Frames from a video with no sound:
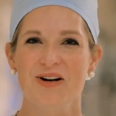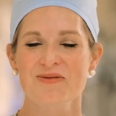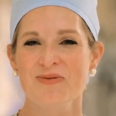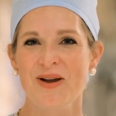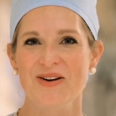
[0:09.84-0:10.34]

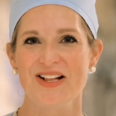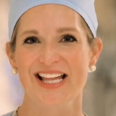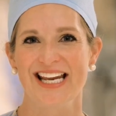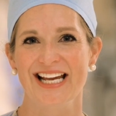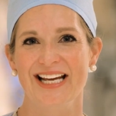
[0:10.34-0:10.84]
Welcome to Mayo
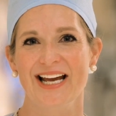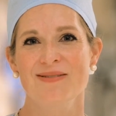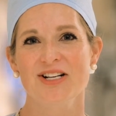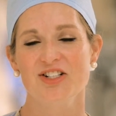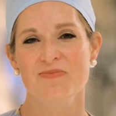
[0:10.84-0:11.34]
Clinic.
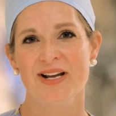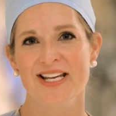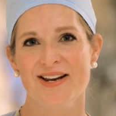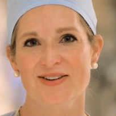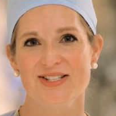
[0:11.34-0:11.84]
I'm Dr.
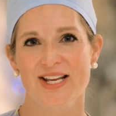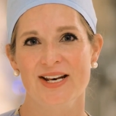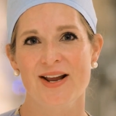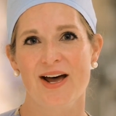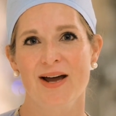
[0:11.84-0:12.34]
Megan Nelson.